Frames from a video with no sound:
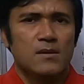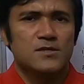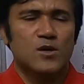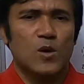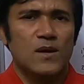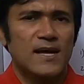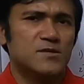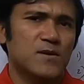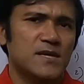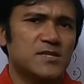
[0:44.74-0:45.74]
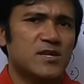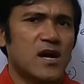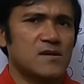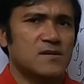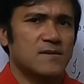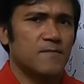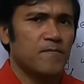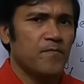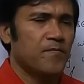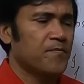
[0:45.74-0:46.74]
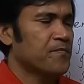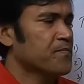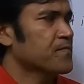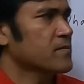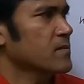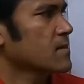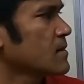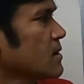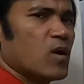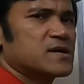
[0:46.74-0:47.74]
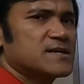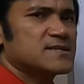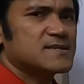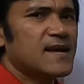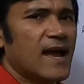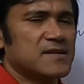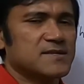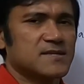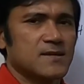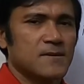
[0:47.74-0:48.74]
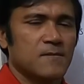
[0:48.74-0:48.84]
So let's start. What is tense?